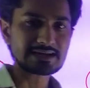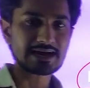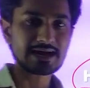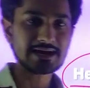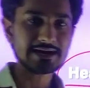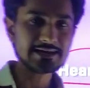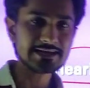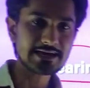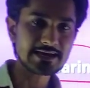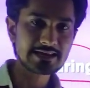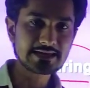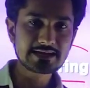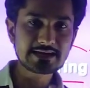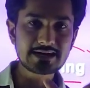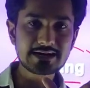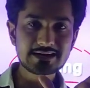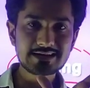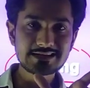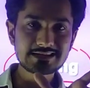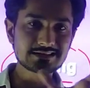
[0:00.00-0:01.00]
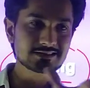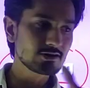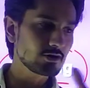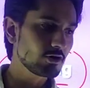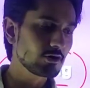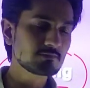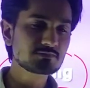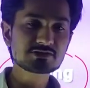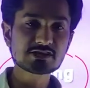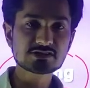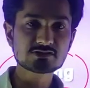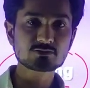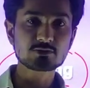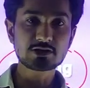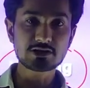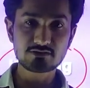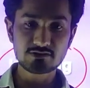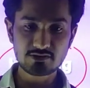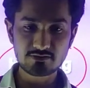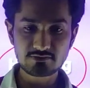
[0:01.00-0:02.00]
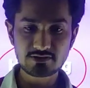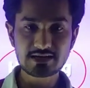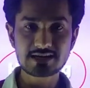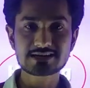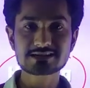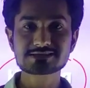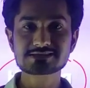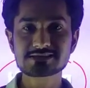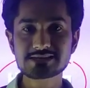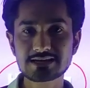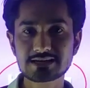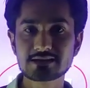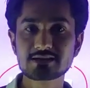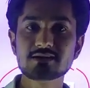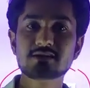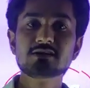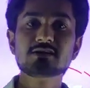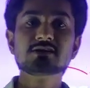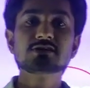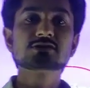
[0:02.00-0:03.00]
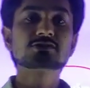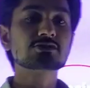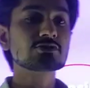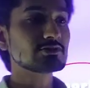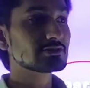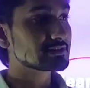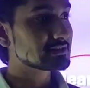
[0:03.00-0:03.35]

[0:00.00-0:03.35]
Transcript: idea regarding the objects whatever we are seeing. So